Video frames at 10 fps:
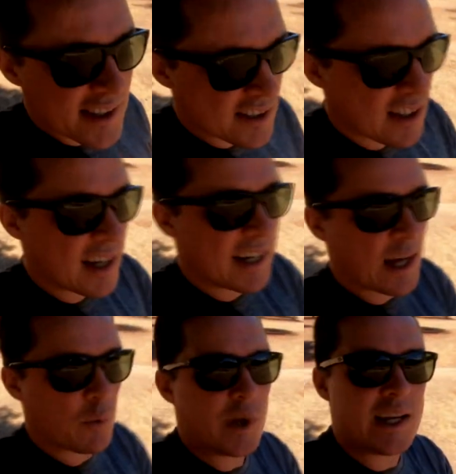it's starting to
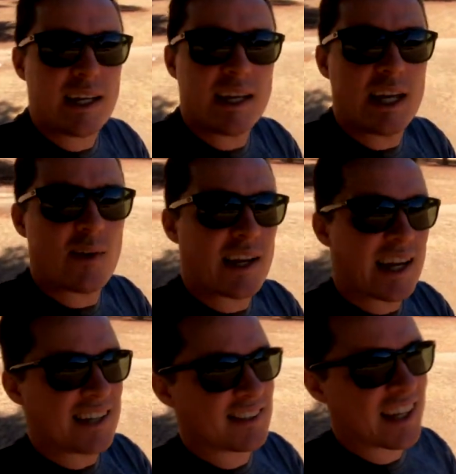get windy here in
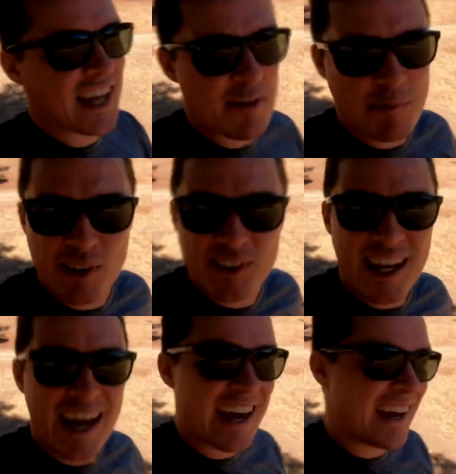Casa De Campo
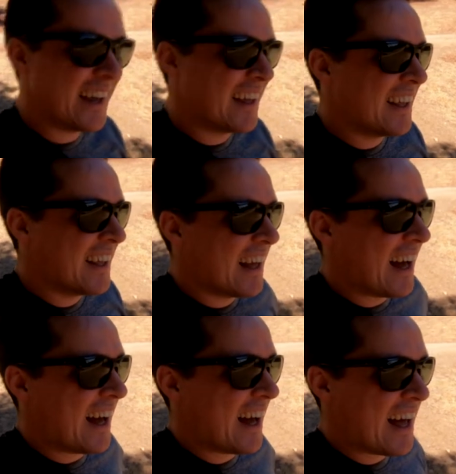today,
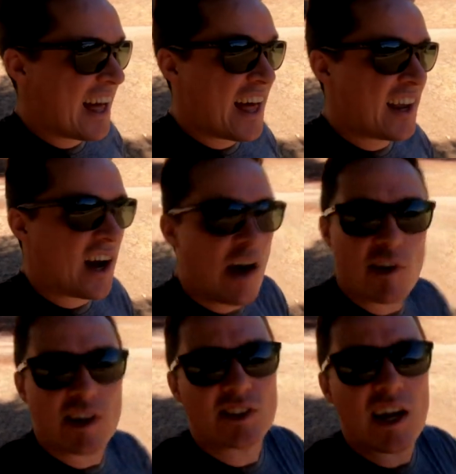and I've
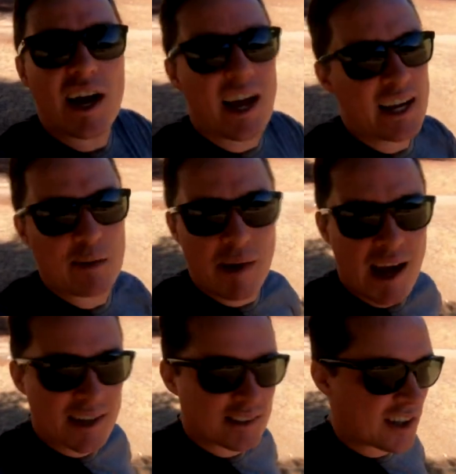got to start heading
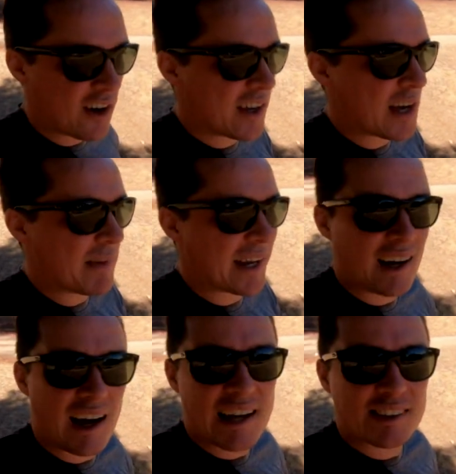back to go get my
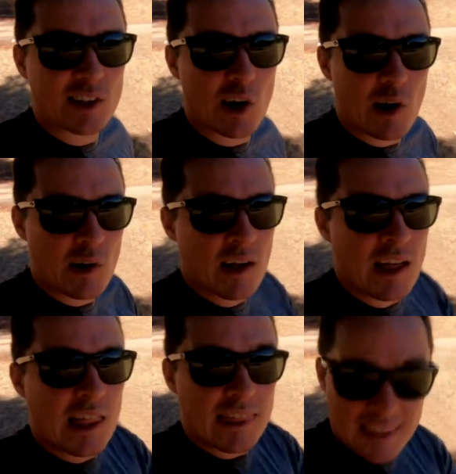car. So
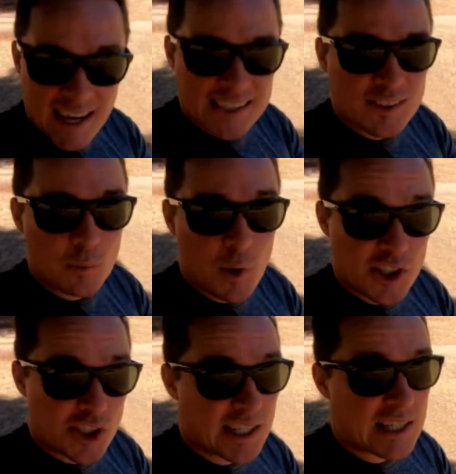thanks for
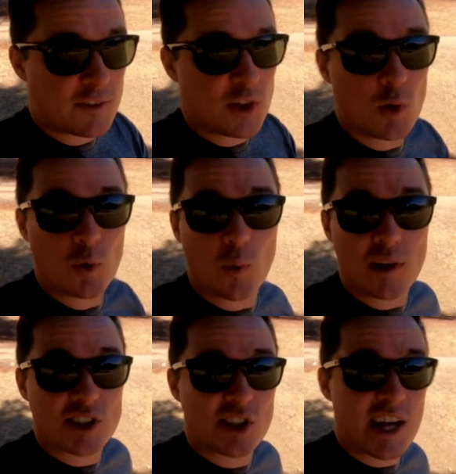watching. If you
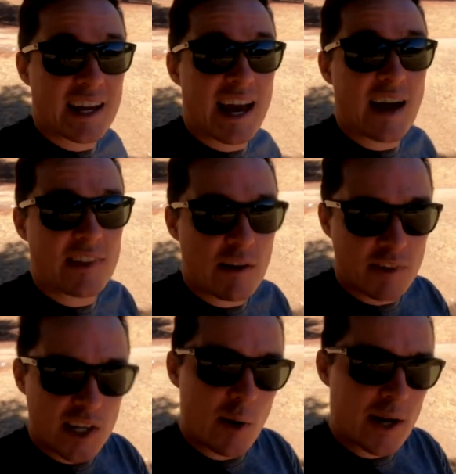want to check out that
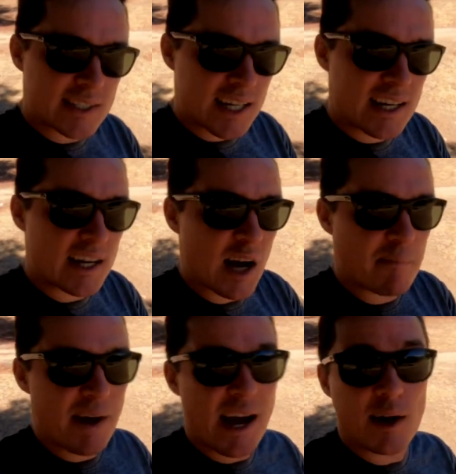video I did
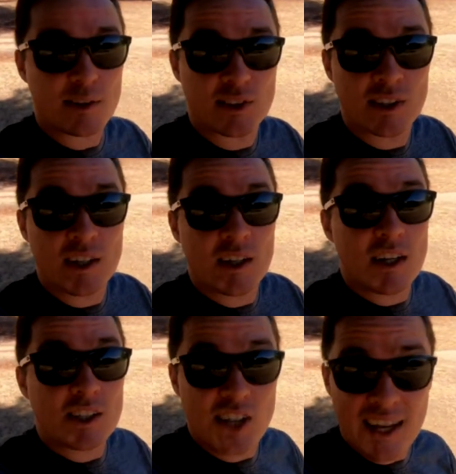about
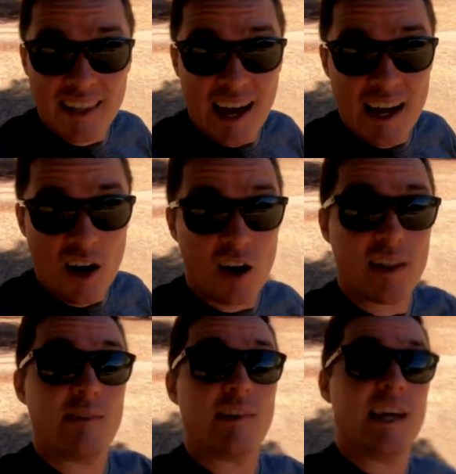jet lag, I'll
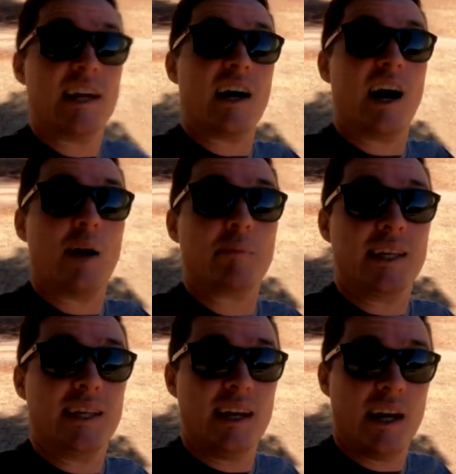leave a link up
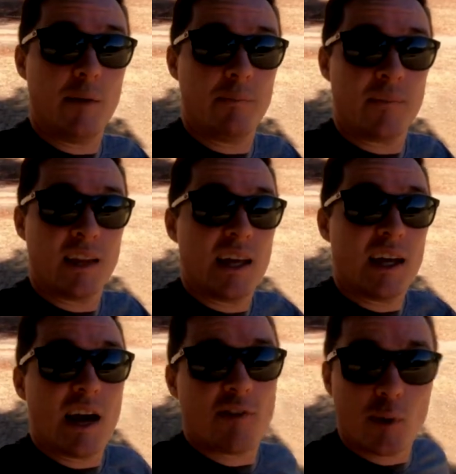here.
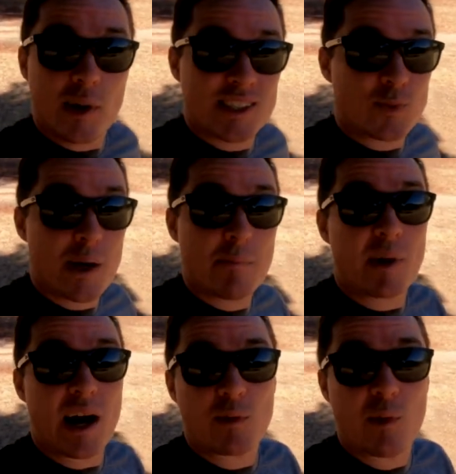If you want swim,
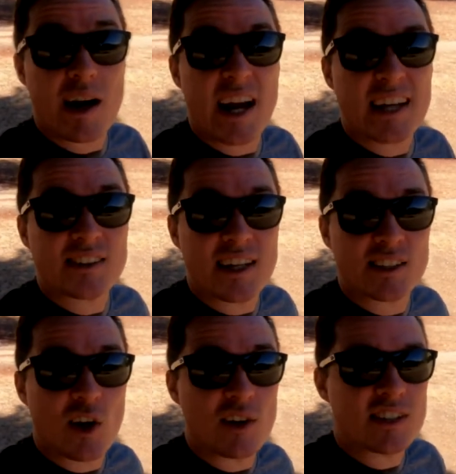bike, run and exercise
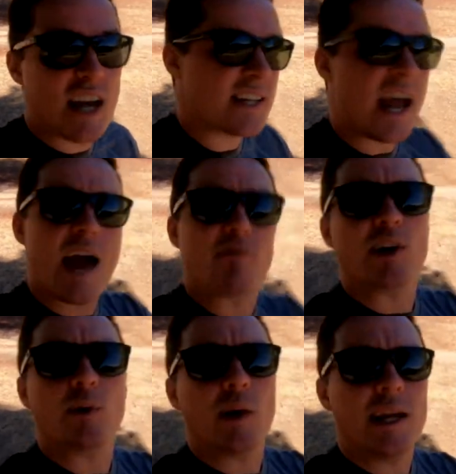content
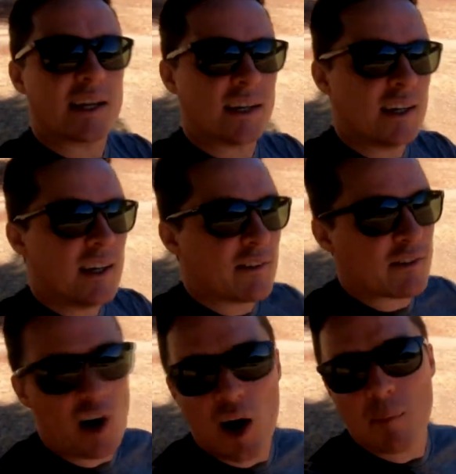every week
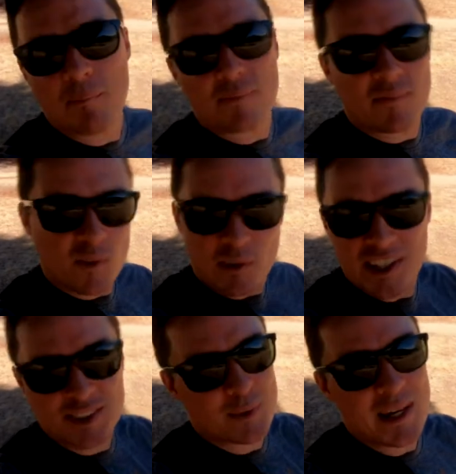from, well,
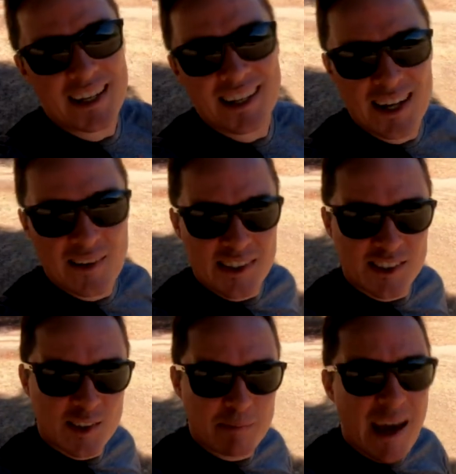this week here in
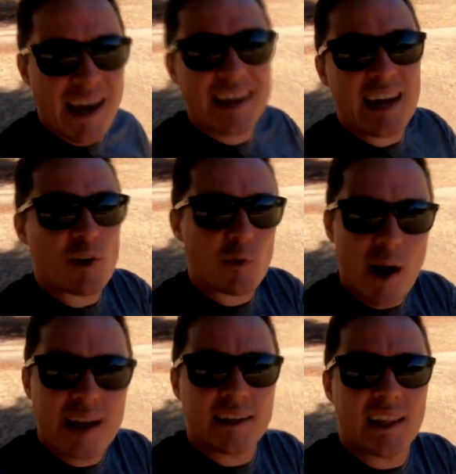Spain and
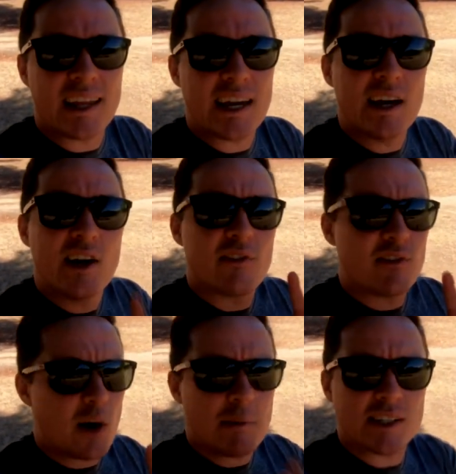regularly
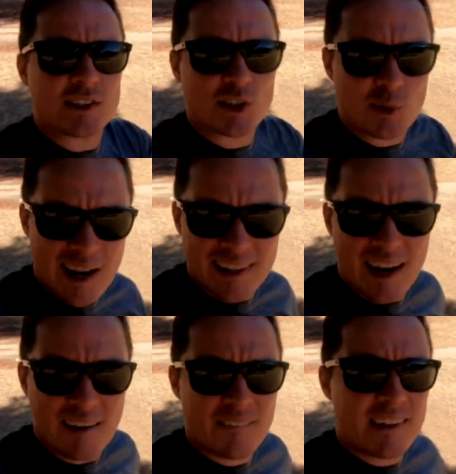from in
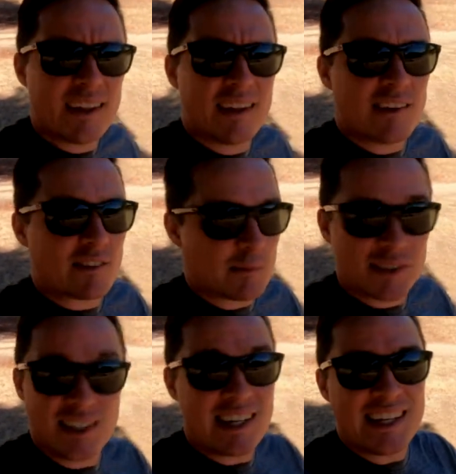Australia, from
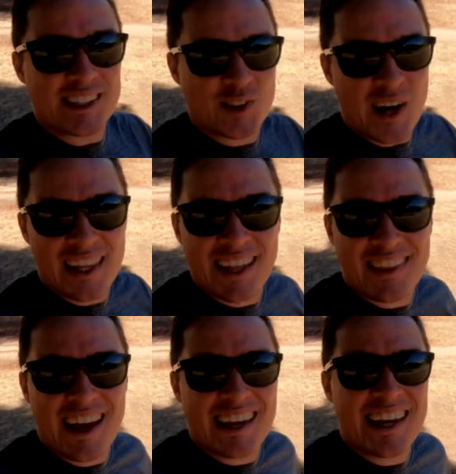Sydney, Australia,
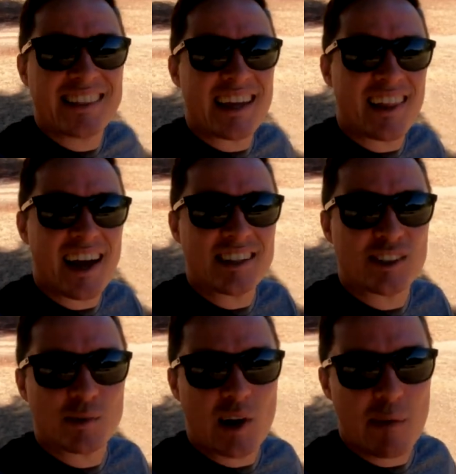then hit that like and
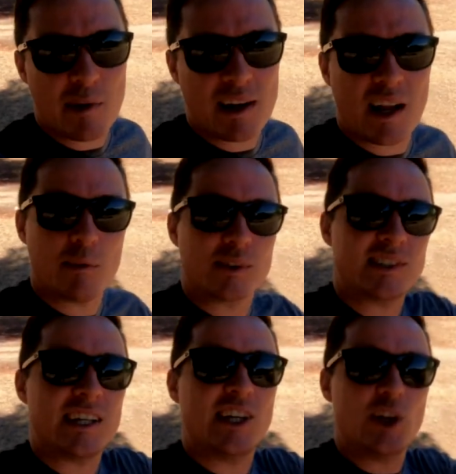subscribe button, and I will
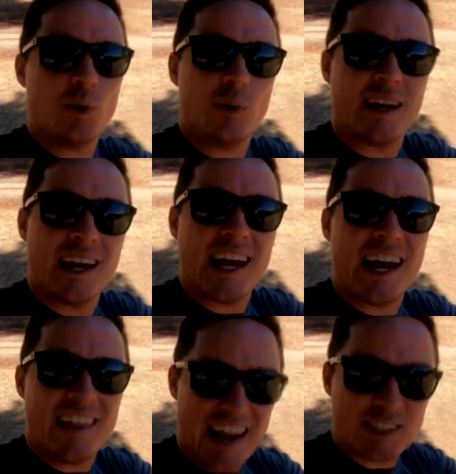see you
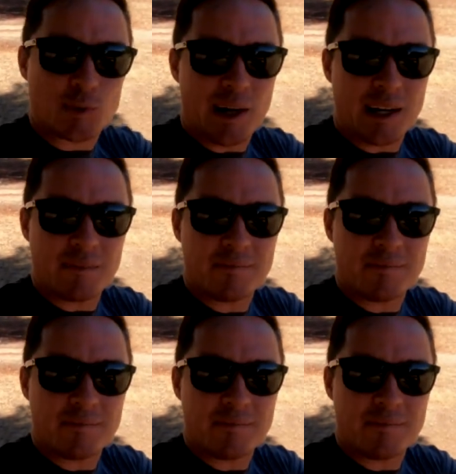in the next one.